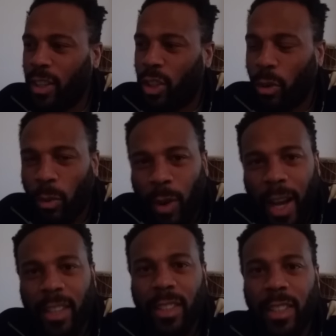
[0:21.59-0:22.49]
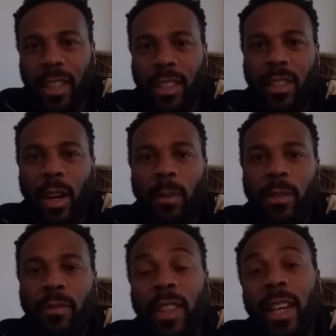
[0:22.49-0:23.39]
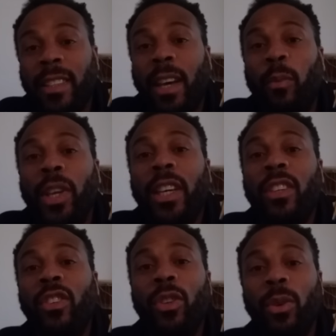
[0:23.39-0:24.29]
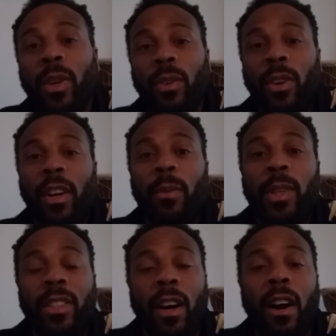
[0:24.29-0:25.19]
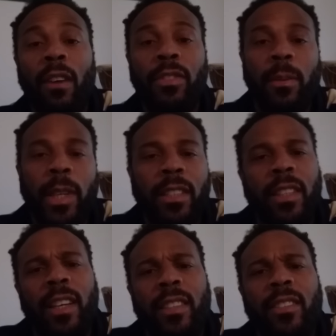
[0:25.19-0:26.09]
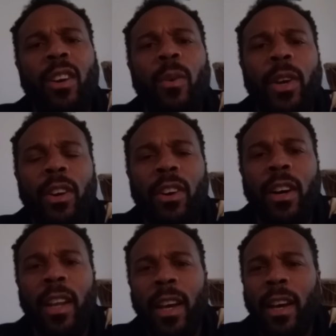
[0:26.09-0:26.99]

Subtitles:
direction in terms of things that we can do in order to resolve some of these things that's going on.